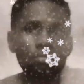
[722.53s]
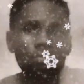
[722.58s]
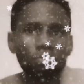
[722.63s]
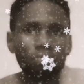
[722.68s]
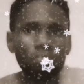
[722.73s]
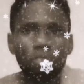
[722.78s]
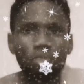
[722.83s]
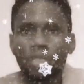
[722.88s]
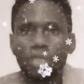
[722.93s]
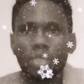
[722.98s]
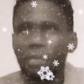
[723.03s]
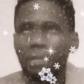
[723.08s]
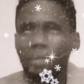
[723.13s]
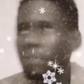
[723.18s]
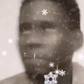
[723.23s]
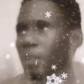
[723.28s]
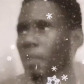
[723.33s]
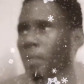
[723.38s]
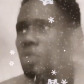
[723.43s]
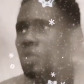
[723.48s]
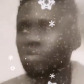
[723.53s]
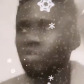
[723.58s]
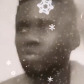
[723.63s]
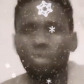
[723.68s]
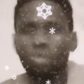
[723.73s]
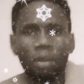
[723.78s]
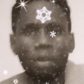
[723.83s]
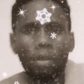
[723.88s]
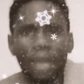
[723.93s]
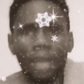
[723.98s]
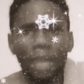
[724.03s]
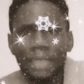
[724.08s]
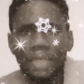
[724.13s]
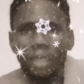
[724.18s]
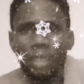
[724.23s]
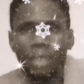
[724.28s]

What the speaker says: putting him in maybe tutorial class,